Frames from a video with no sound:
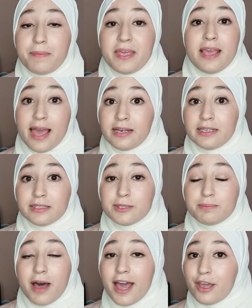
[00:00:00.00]
be an
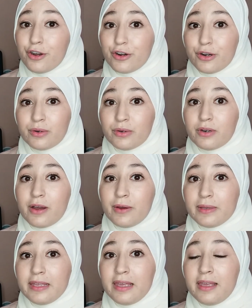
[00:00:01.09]
inspirer,
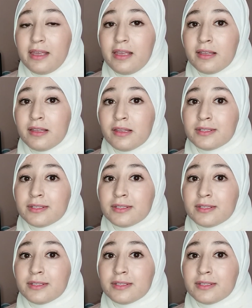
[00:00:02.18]
okay?